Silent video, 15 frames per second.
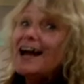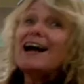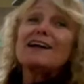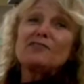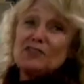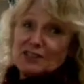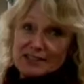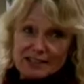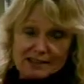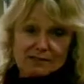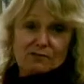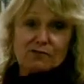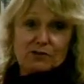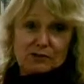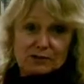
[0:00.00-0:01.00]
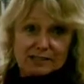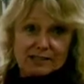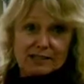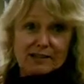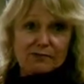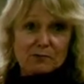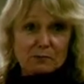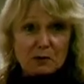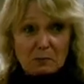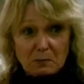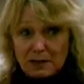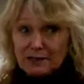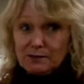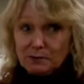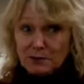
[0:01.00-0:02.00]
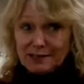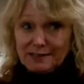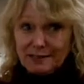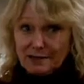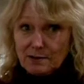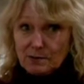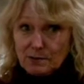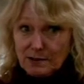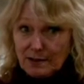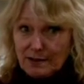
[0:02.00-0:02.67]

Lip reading: I think that's the furthest thing from their mind right now."